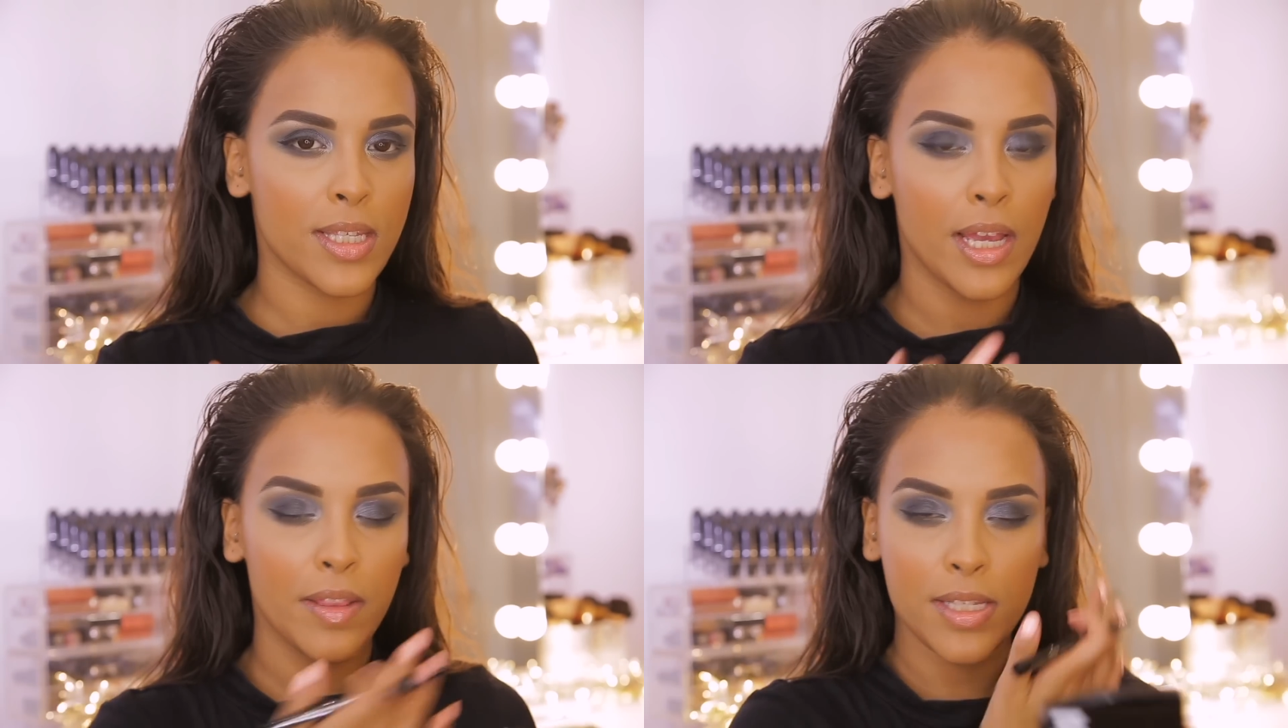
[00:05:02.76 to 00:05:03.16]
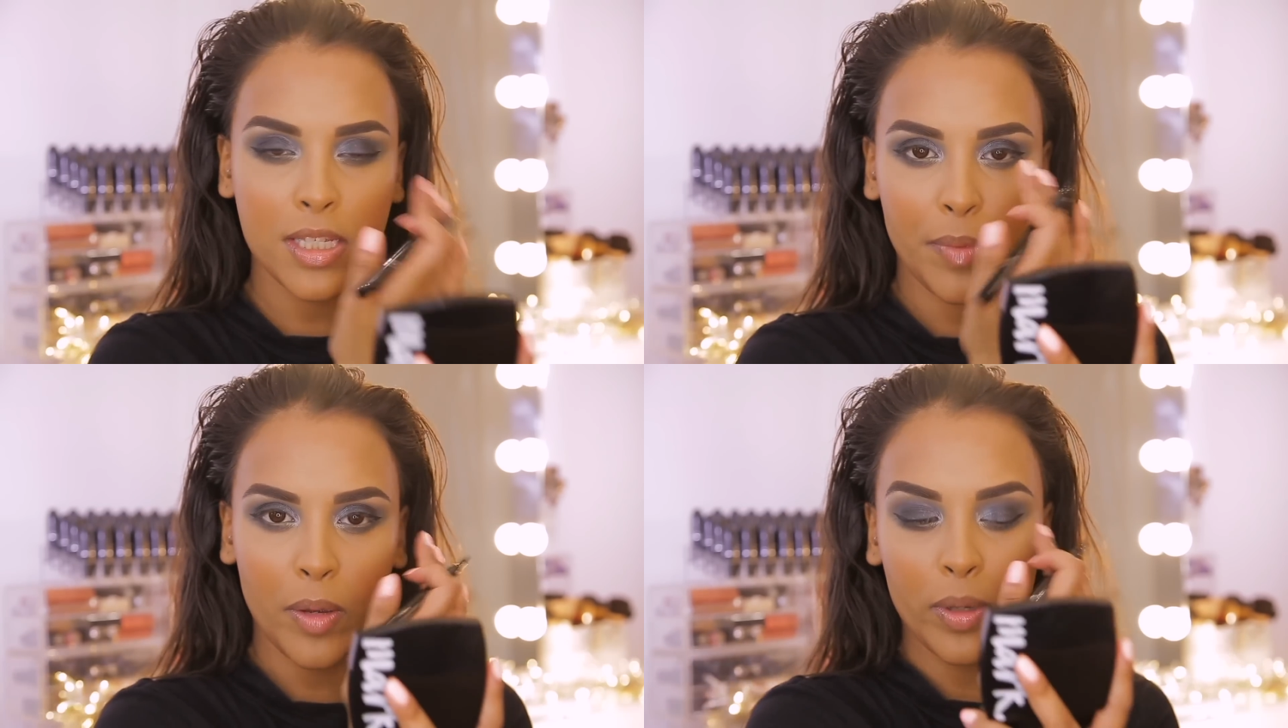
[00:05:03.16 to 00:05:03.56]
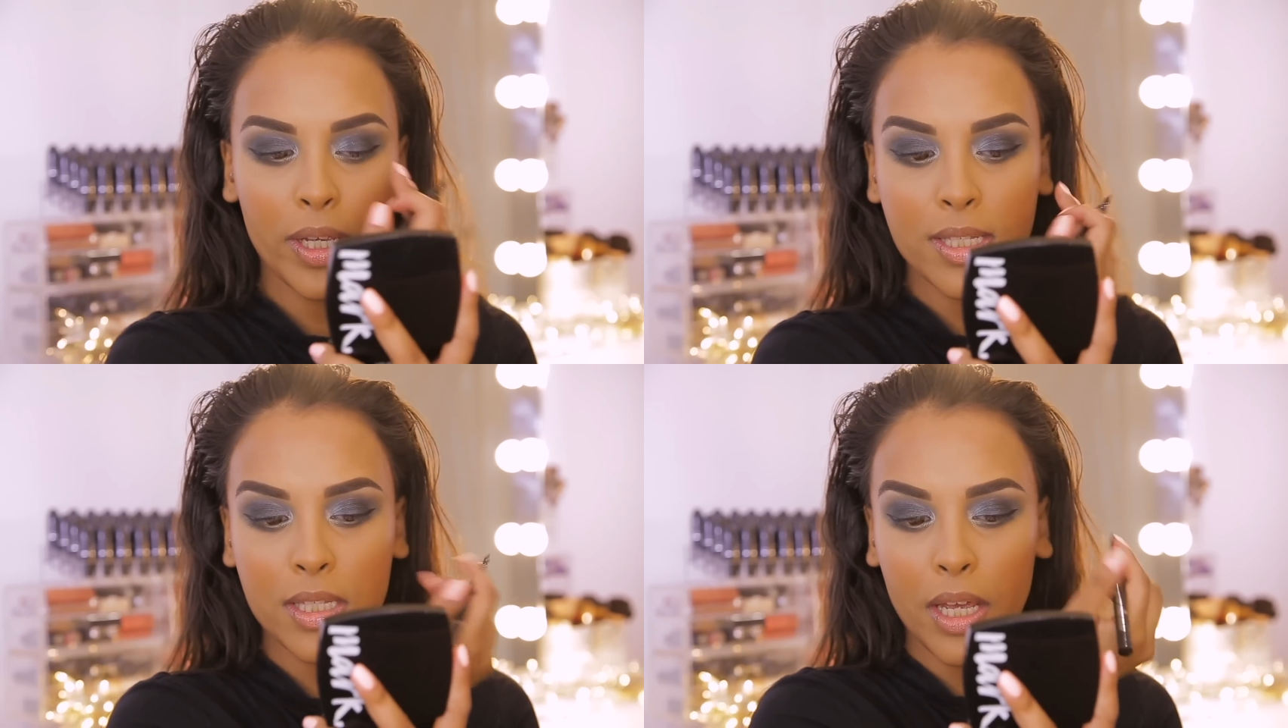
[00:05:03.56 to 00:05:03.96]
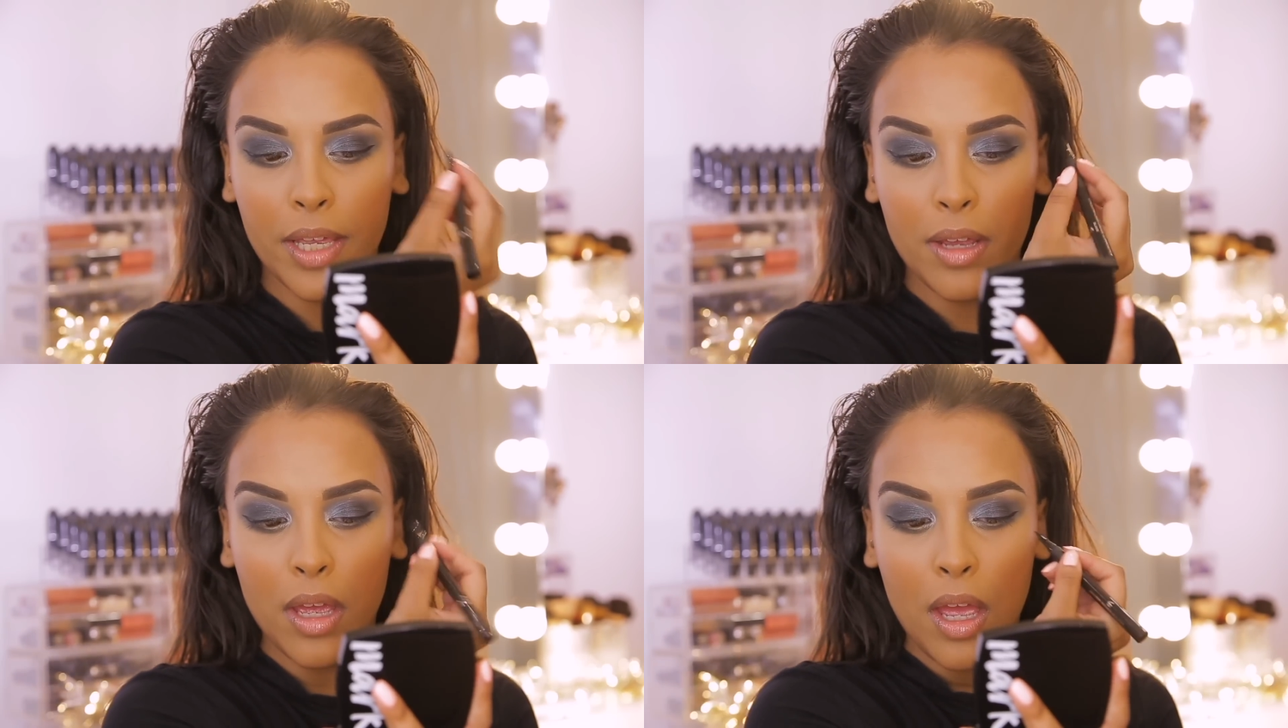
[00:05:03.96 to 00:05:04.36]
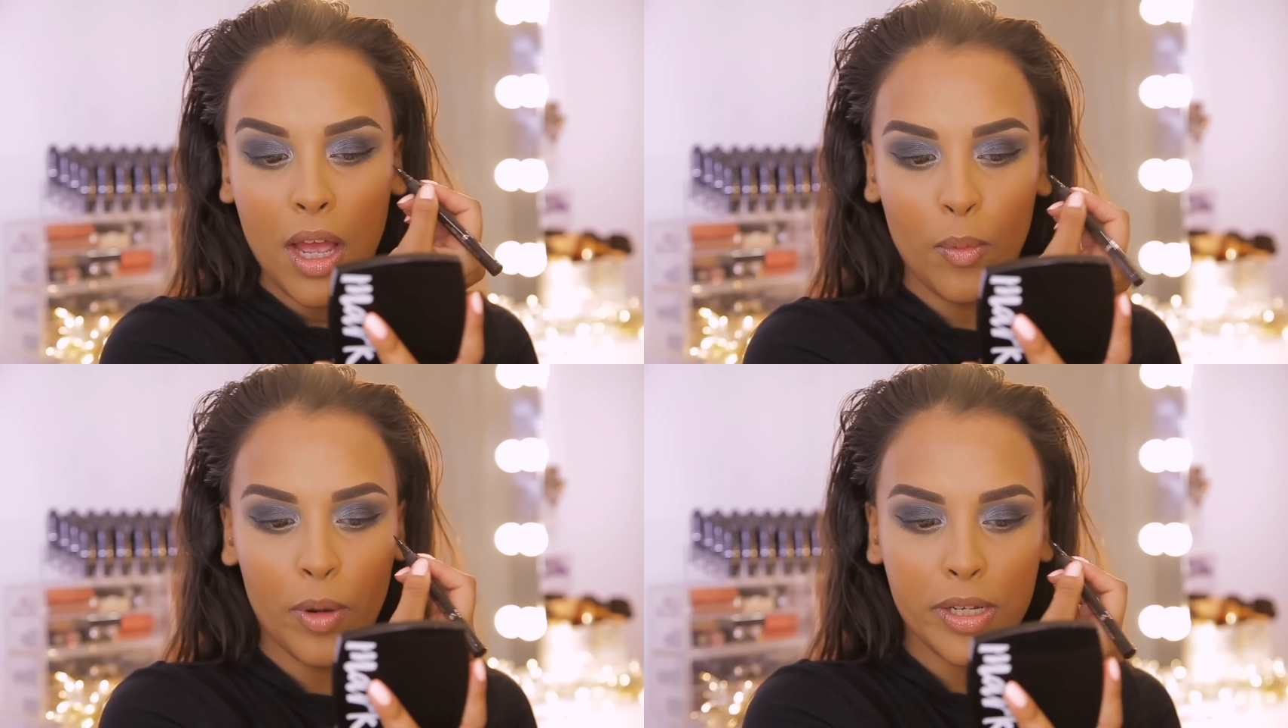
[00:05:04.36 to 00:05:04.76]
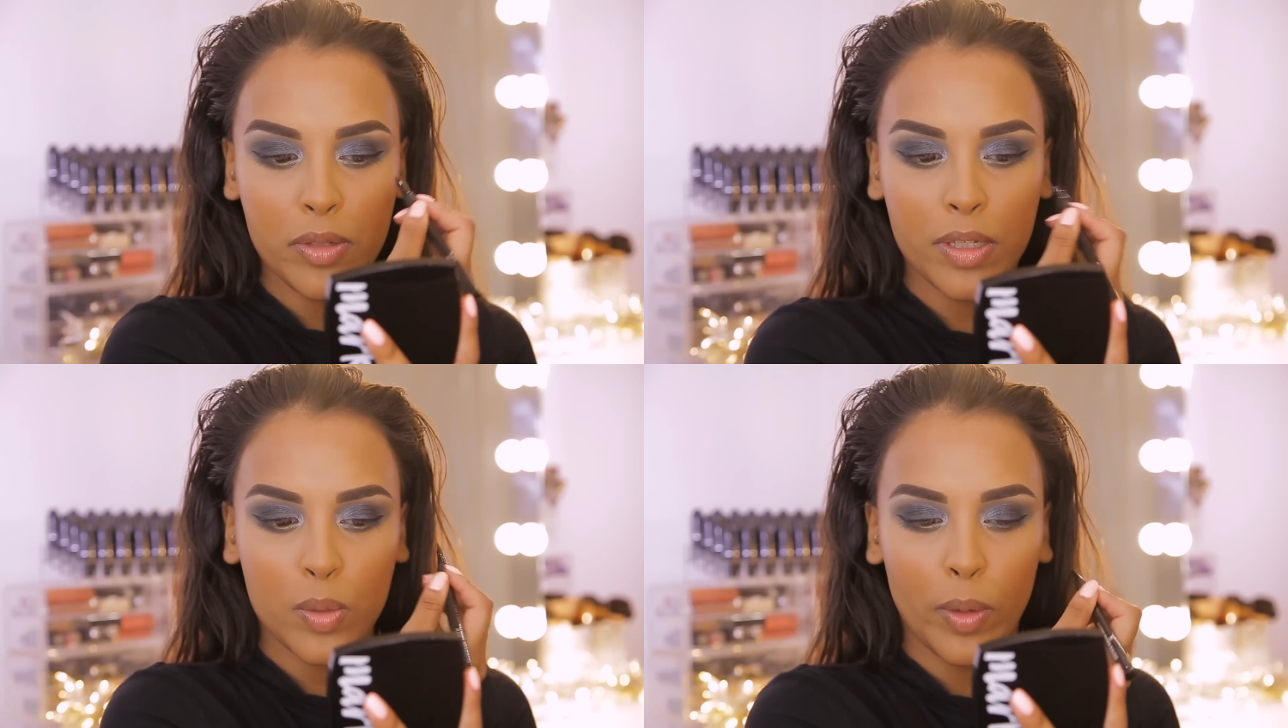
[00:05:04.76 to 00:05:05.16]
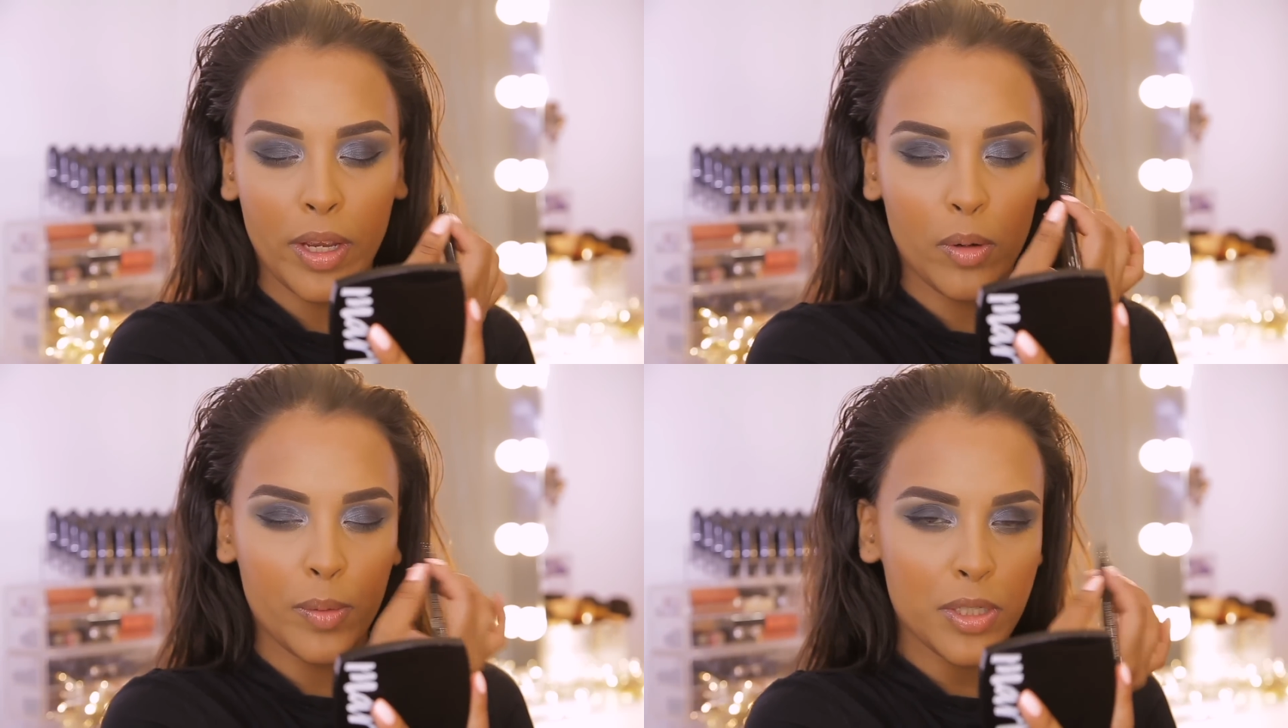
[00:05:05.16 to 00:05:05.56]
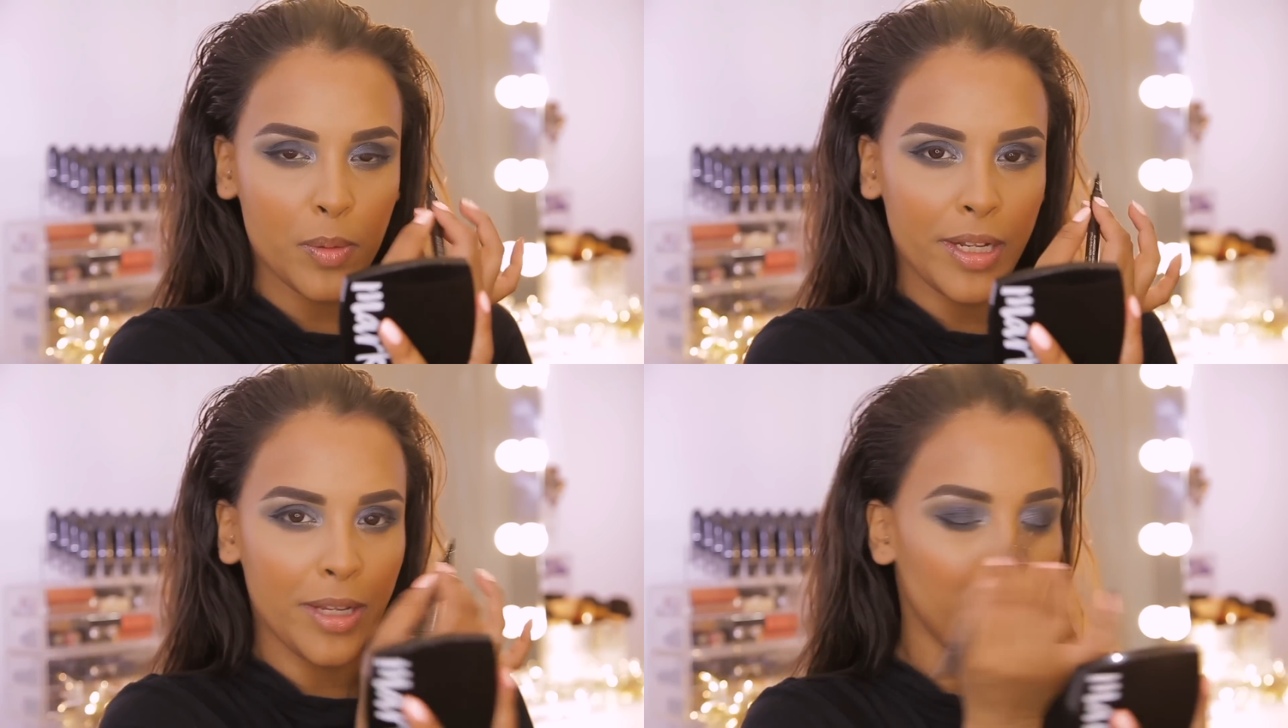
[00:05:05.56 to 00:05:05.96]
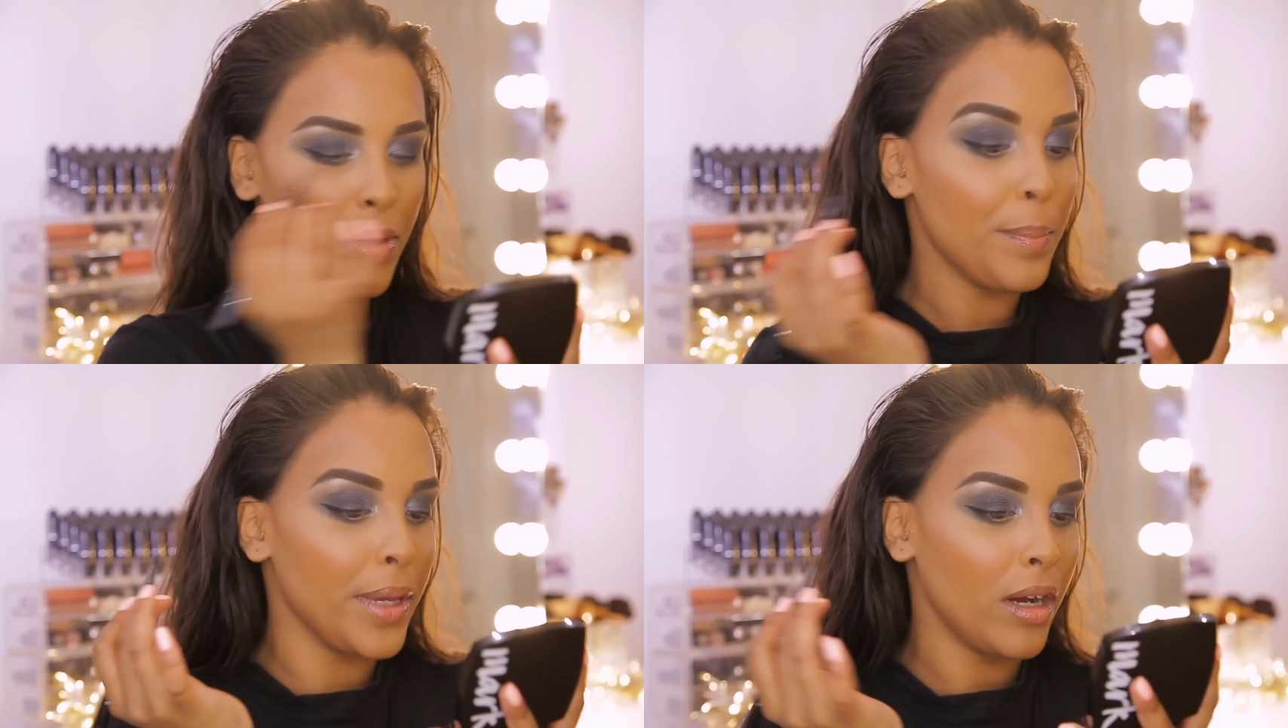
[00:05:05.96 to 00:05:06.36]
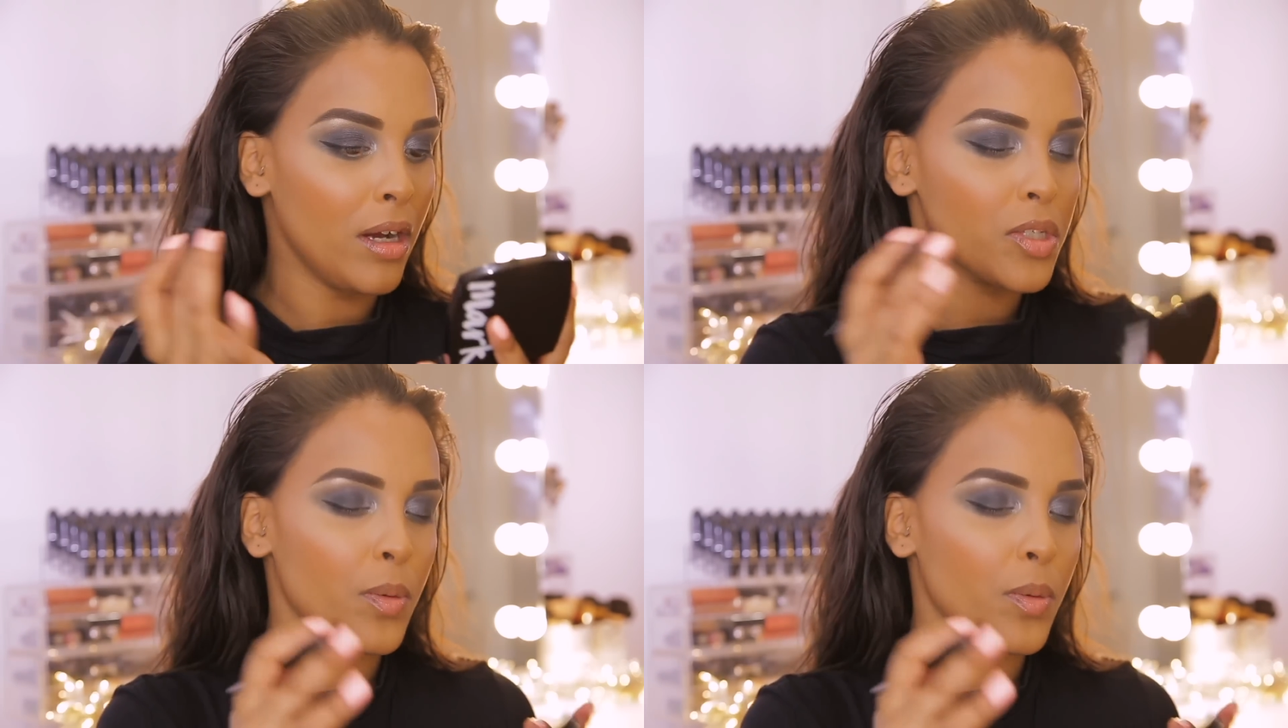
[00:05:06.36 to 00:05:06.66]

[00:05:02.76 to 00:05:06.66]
side. This is my weaker side, and when I do this wing I always do it a little bit bigger,